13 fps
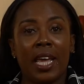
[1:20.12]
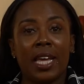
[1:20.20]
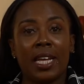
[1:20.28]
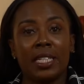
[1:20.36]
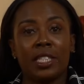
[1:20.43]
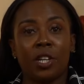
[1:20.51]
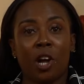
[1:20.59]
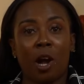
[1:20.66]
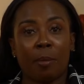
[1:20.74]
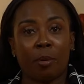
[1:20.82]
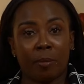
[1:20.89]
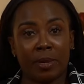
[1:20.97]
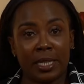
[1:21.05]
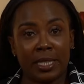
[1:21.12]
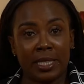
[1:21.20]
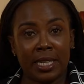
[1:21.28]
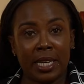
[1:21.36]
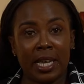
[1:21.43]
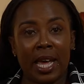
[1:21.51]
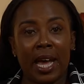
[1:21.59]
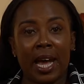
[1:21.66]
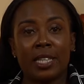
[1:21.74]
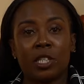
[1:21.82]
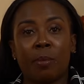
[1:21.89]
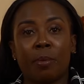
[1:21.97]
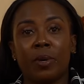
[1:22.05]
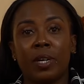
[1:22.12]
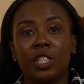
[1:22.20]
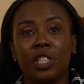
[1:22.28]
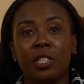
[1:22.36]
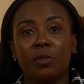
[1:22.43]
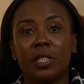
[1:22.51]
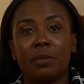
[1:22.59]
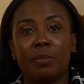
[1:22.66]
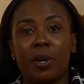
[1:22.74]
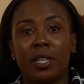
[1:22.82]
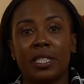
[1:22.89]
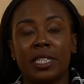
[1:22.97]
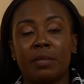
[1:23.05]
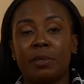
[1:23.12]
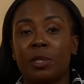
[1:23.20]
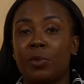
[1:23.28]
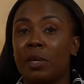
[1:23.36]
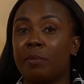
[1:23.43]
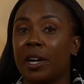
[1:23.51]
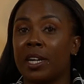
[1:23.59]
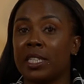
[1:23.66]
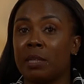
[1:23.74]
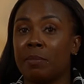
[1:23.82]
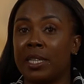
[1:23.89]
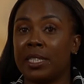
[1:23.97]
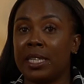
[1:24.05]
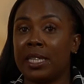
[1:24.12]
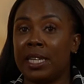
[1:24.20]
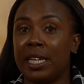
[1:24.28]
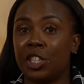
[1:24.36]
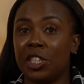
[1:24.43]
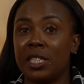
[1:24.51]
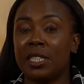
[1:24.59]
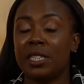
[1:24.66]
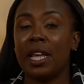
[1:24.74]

interoperability, and operational responses between participating nations